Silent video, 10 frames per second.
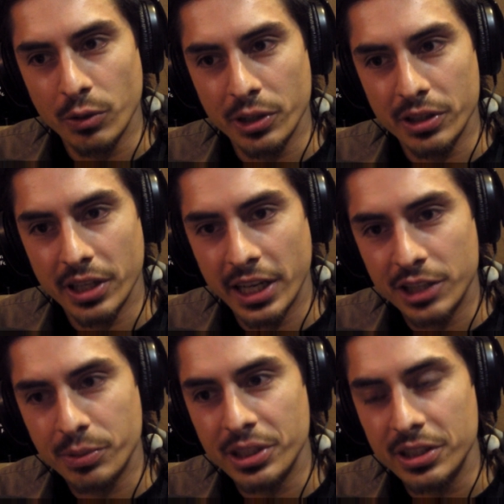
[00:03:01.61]
when
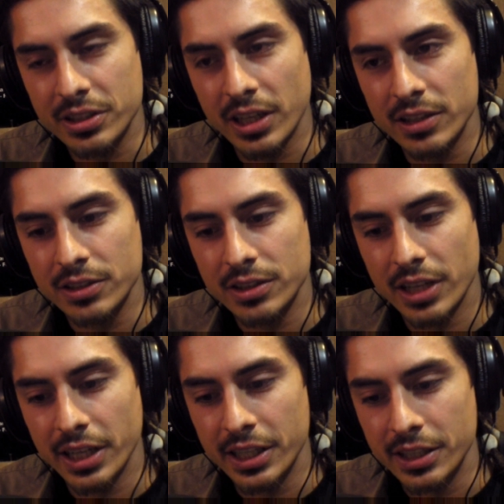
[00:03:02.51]
HPD signs
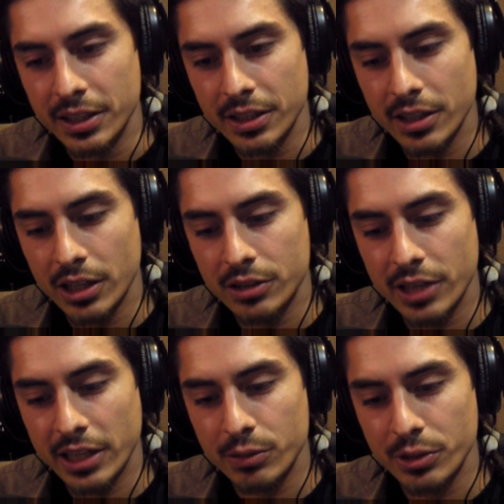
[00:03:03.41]
a
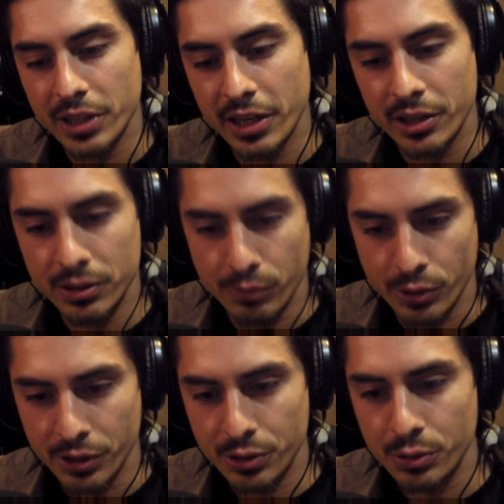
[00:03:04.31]
contract with Harris
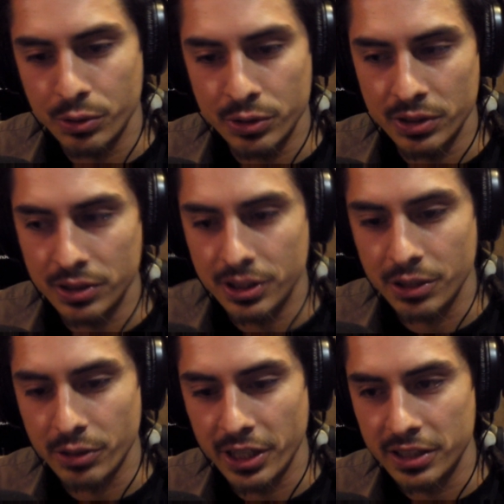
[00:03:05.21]
for the tools, the
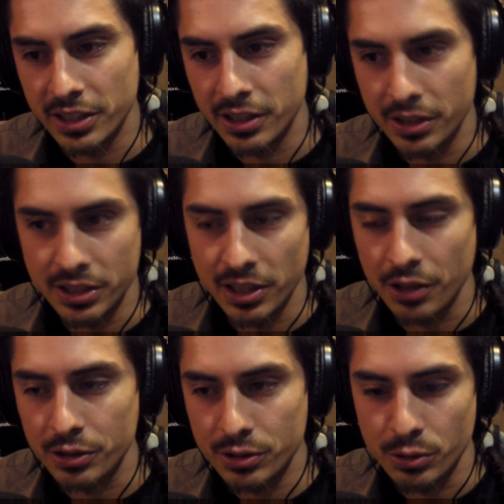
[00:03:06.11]
Stingrays, and these
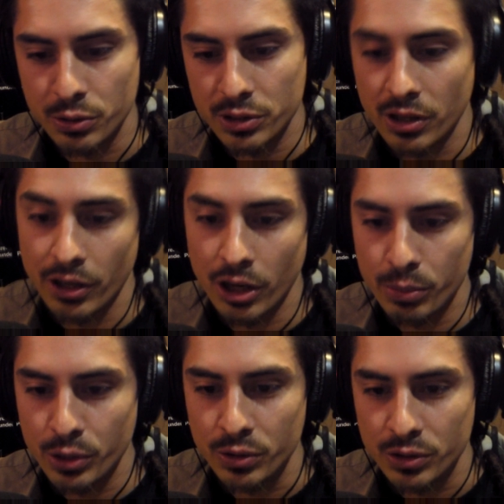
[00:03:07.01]
other tools called
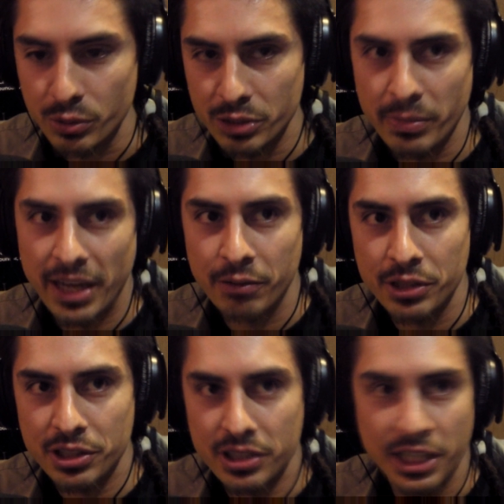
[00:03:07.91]
harpoons,
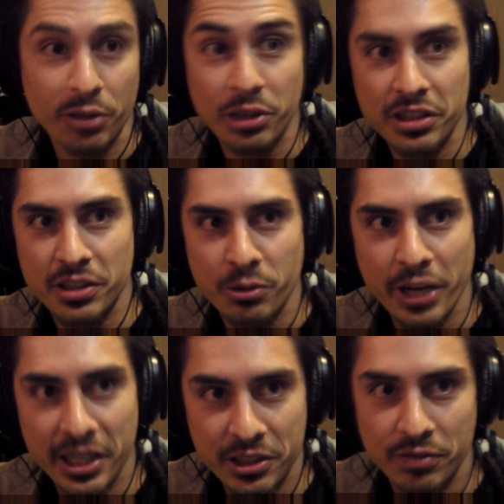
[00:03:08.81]
which increase the
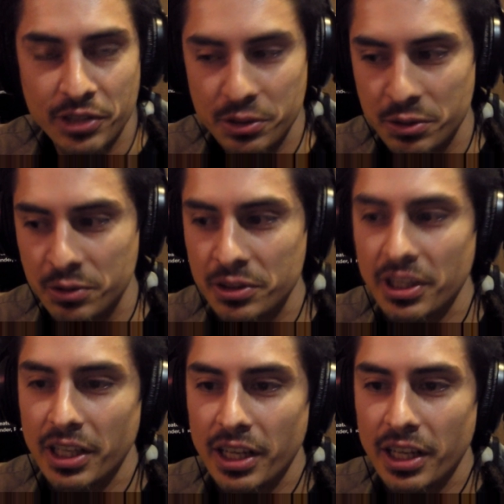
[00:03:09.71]
range of the tools,